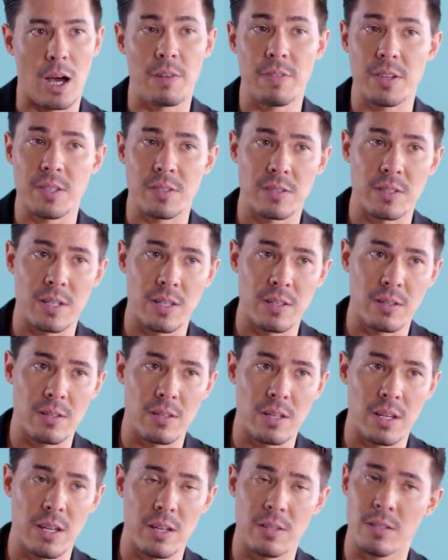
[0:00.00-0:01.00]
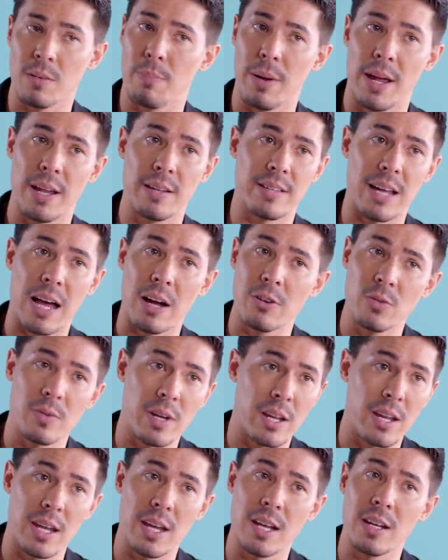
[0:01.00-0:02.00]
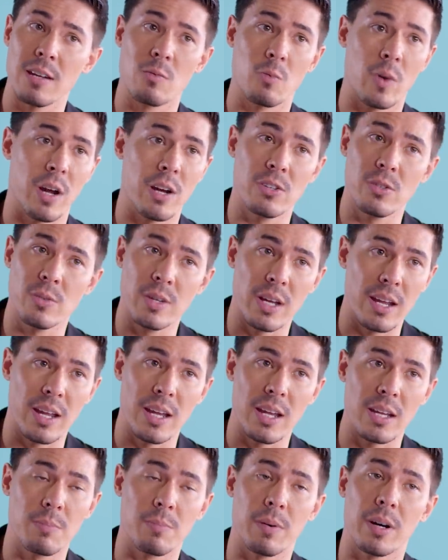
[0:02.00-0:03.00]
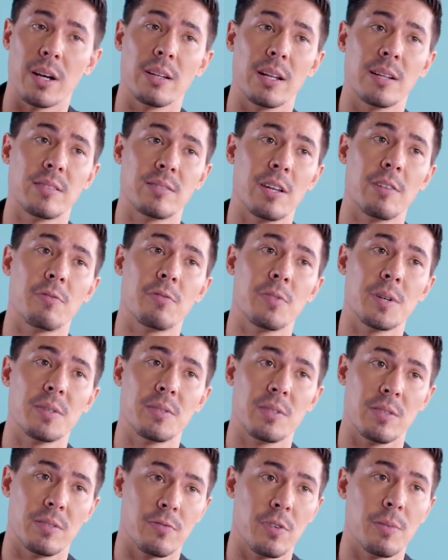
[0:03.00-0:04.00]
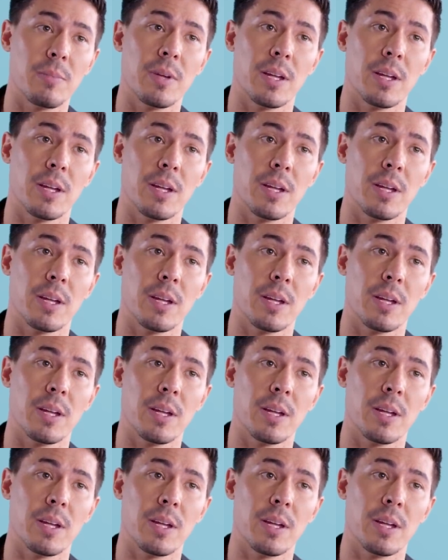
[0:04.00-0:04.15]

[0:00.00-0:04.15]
Obviously, it depends how you get hit and where you get hit, but let's say, for instance, for